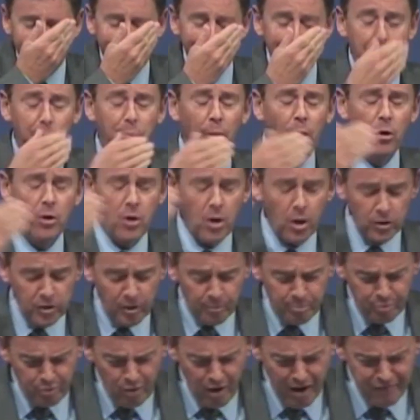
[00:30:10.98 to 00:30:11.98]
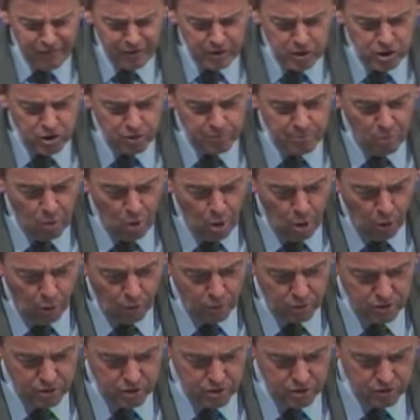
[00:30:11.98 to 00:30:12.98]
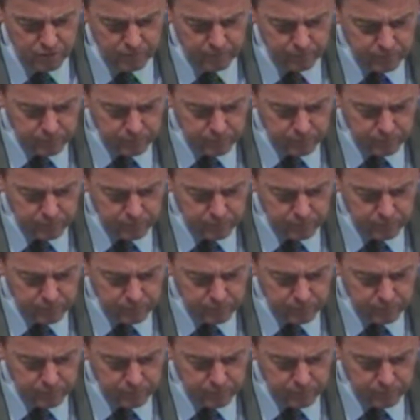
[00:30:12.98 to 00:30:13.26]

in a book called A Preface to Morals